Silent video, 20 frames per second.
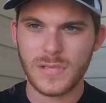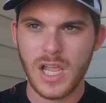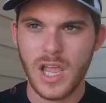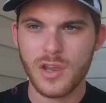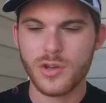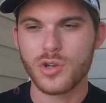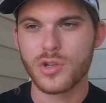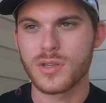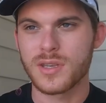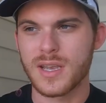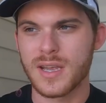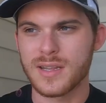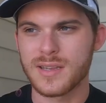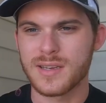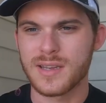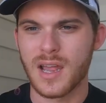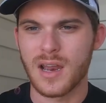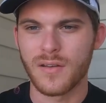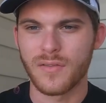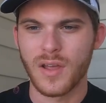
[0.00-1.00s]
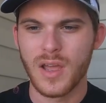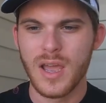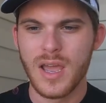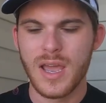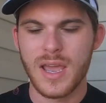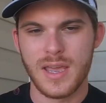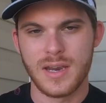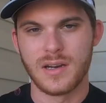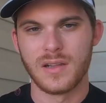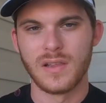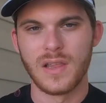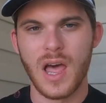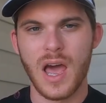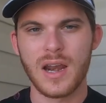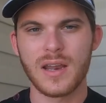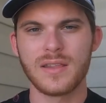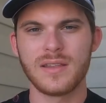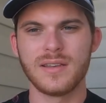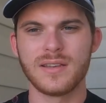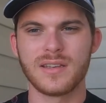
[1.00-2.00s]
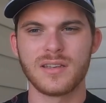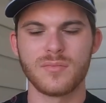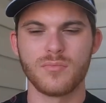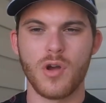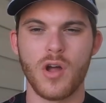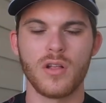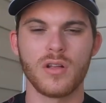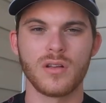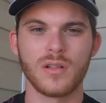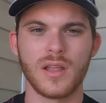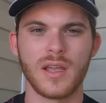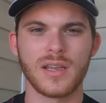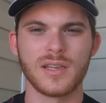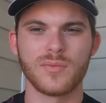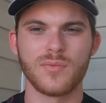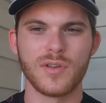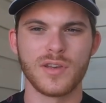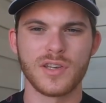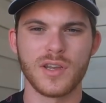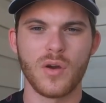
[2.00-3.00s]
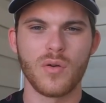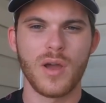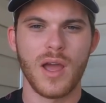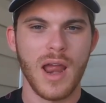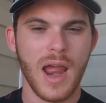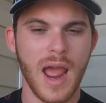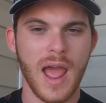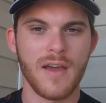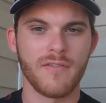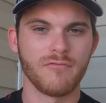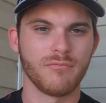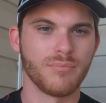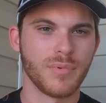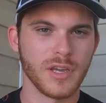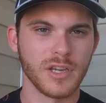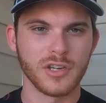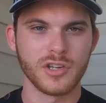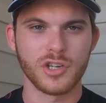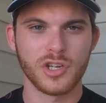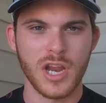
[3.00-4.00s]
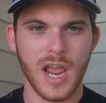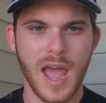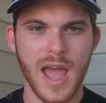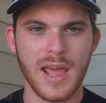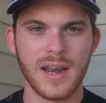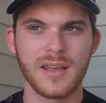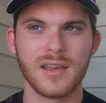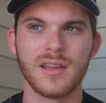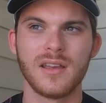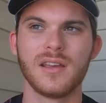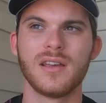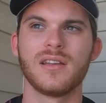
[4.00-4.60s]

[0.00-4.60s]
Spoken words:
I shouldn't say instead of, in a lot of these smaller lakes we don't have big shad,